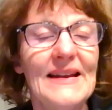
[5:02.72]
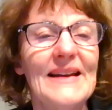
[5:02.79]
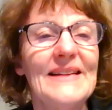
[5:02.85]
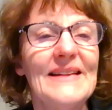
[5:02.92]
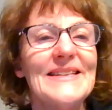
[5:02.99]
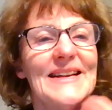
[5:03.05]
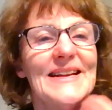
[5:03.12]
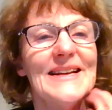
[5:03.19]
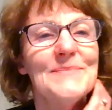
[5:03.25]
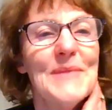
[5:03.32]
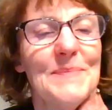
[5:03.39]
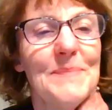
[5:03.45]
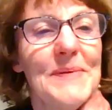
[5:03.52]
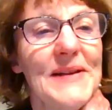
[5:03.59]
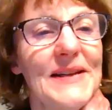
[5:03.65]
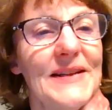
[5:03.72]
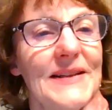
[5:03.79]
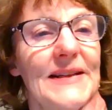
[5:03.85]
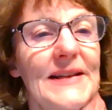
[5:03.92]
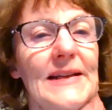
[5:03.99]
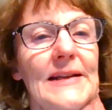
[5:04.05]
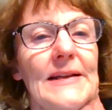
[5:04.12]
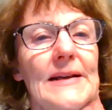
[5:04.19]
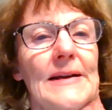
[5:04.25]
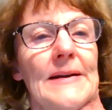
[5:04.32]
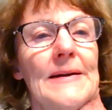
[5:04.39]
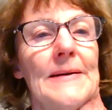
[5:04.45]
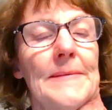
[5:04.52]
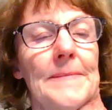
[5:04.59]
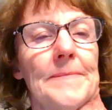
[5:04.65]
Okay. Yeah, I think that might be in the
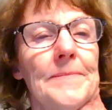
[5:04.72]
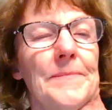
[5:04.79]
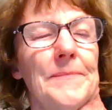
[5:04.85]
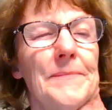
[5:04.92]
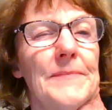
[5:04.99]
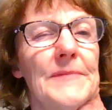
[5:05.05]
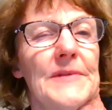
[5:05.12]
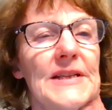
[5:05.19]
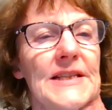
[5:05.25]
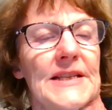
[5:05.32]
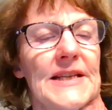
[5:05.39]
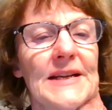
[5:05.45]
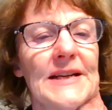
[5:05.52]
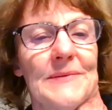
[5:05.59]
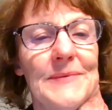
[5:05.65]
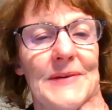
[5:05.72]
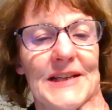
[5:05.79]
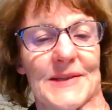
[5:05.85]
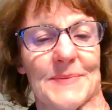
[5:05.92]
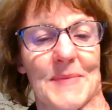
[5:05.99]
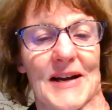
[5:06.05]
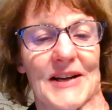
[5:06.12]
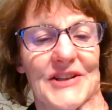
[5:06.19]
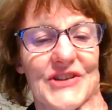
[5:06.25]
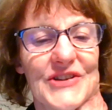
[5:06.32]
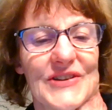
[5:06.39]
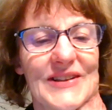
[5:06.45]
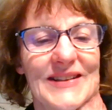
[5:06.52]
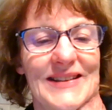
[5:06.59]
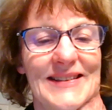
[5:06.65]
um, the second week's
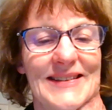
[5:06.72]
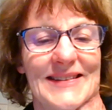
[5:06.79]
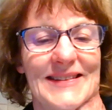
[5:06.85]
module.